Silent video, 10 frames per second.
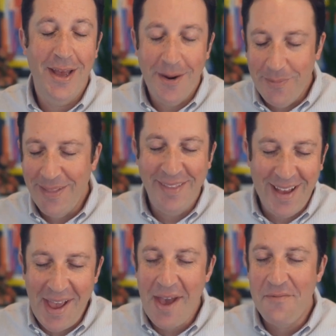And
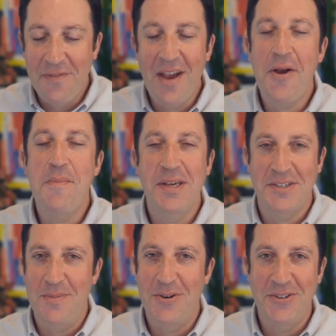I have very
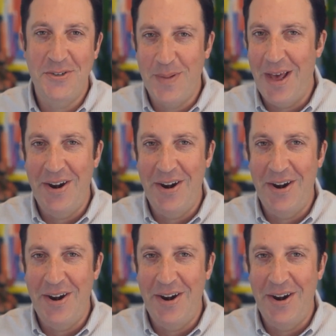mixed emotions about it